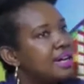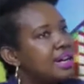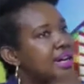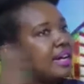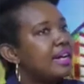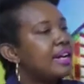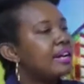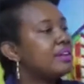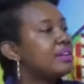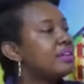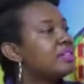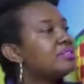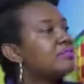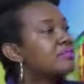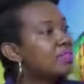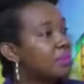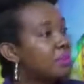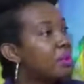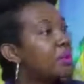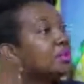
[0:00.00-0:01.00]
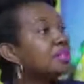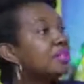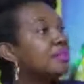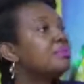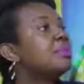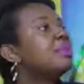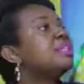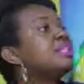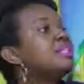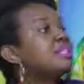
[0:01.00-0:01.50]
clearance from all
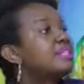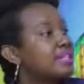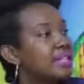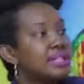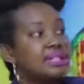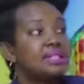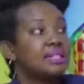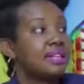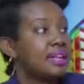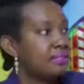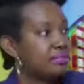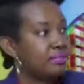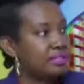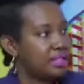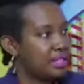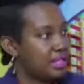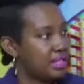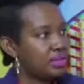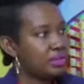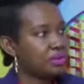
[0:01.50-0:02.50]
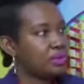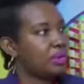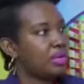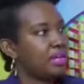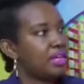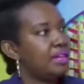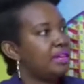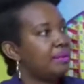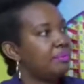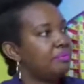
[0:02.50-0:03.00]
the bodies that everything is
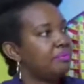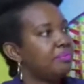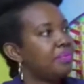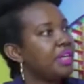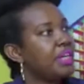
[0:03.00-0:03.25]
okay.